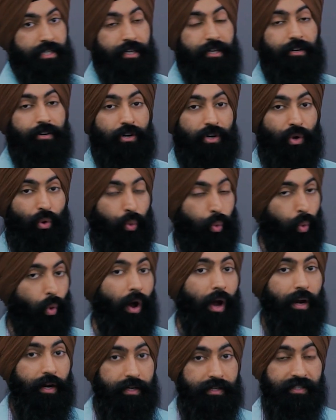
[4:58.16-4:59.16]
a year
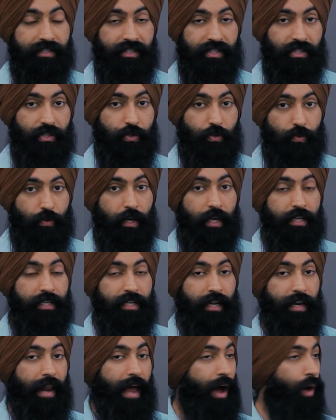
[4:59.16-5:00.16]
requires you
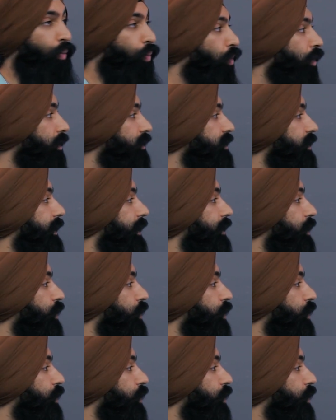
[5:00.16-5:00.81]
to now work to